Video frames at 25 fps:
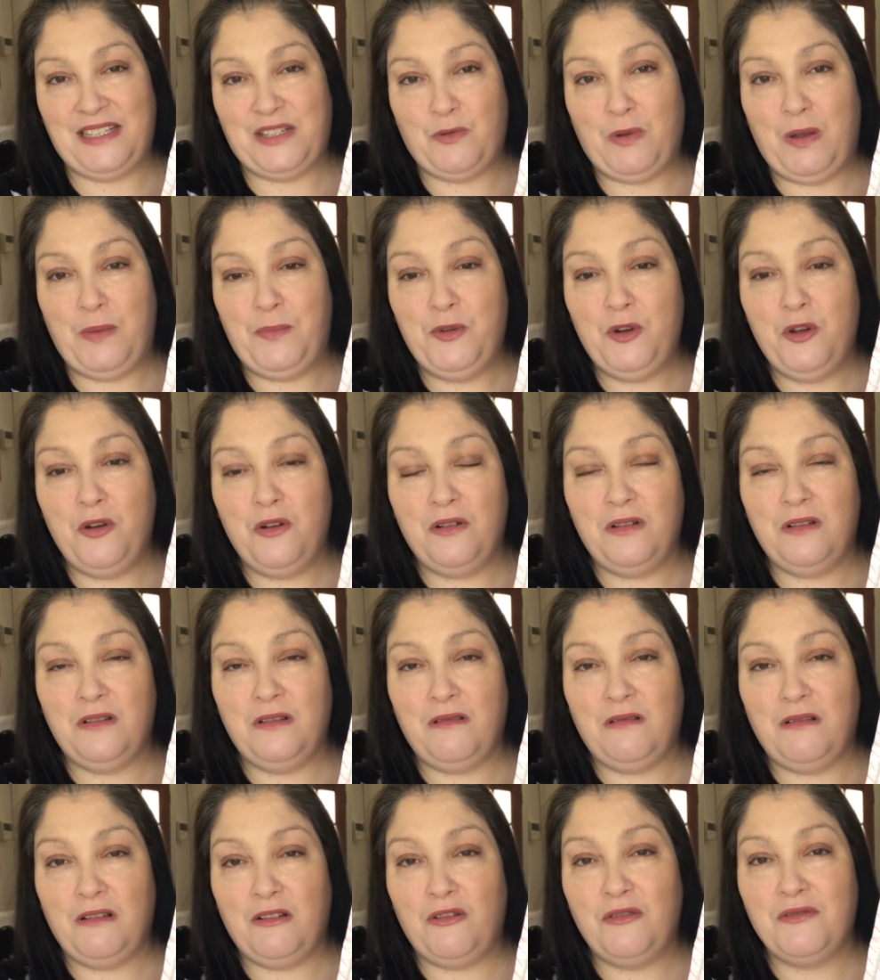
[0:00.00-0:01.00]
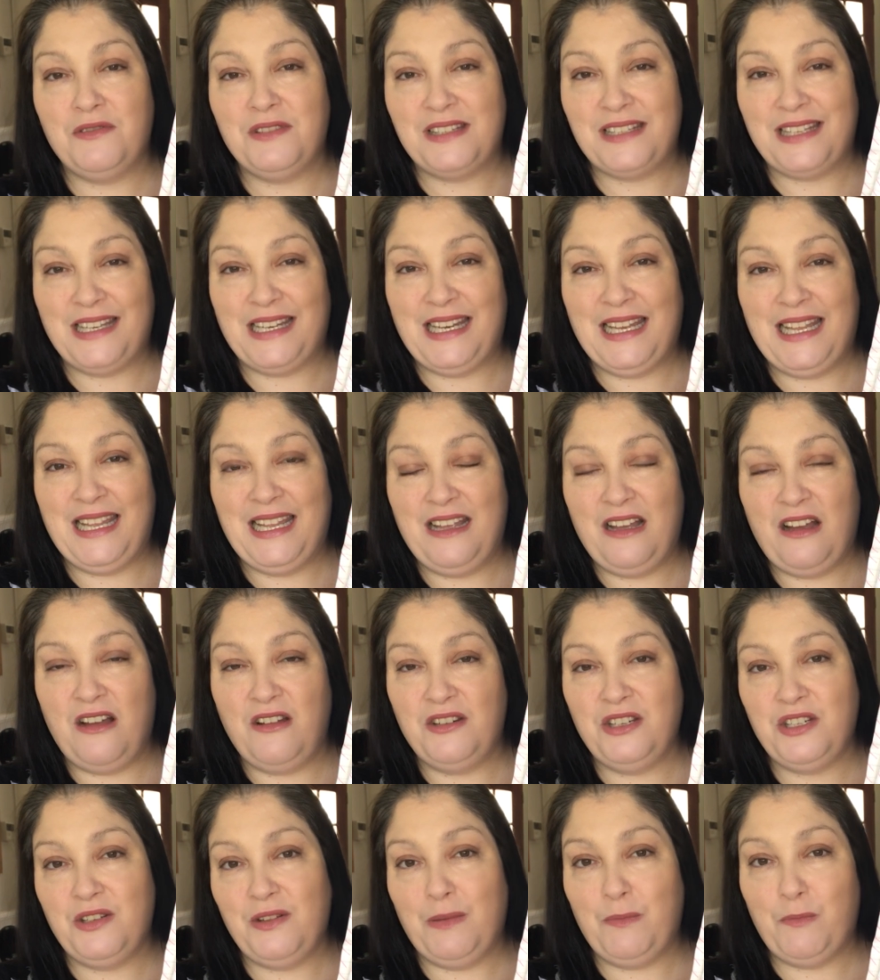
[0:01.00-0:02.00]
so I'm not constantly
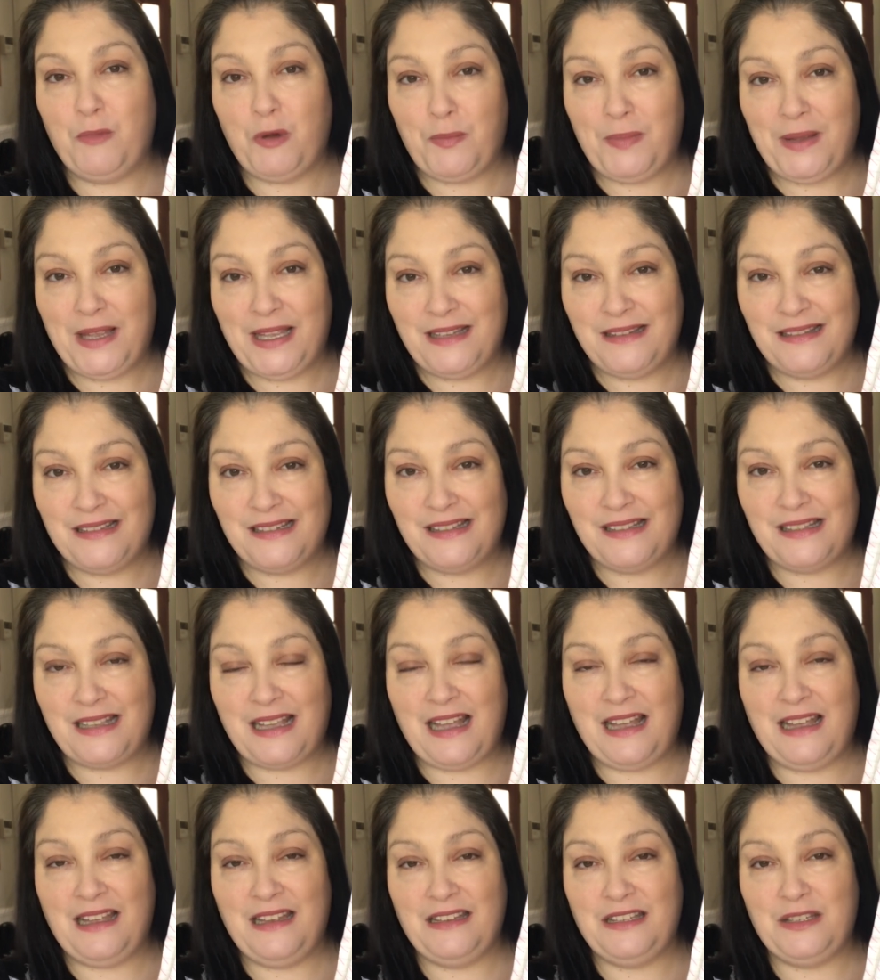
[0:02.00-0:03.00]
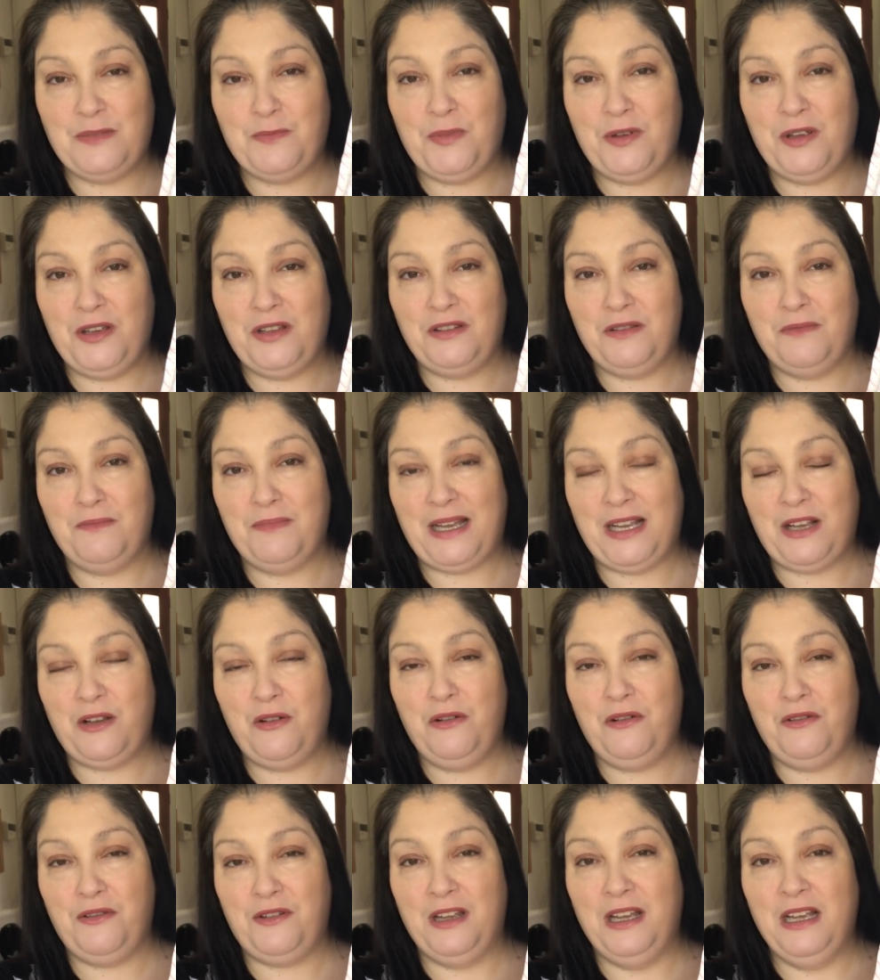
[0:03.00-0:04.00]
undoing bobbins and putting them back
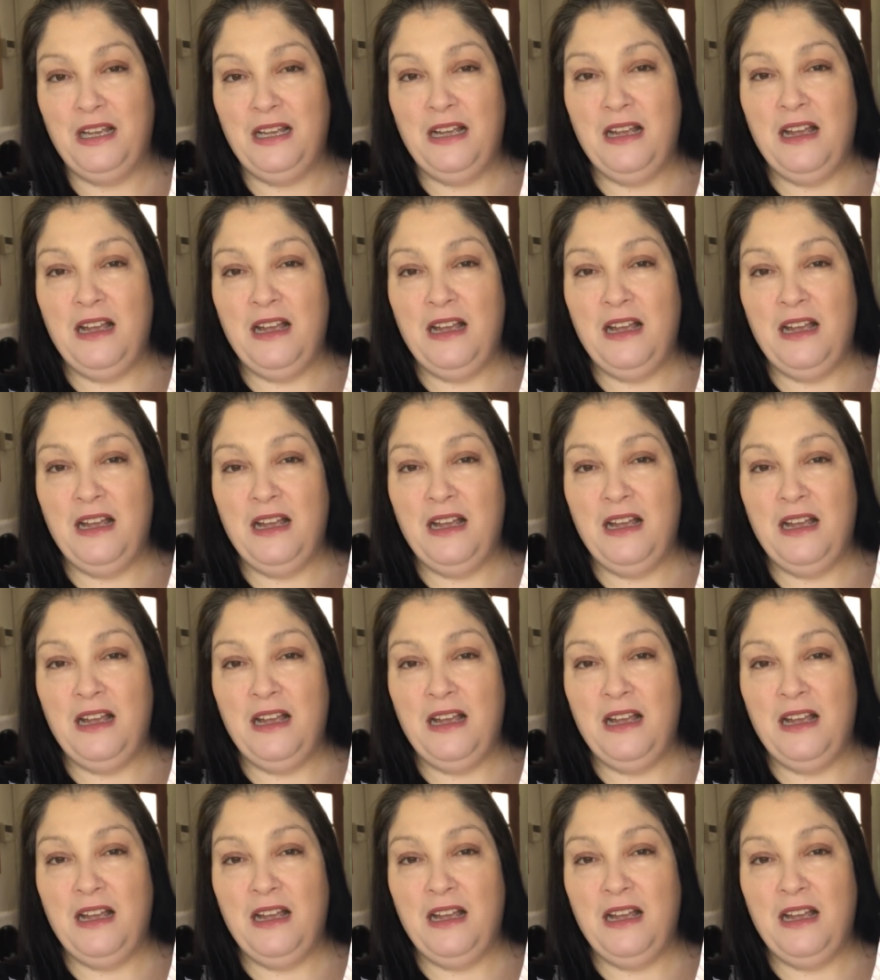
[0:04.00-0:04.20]
on.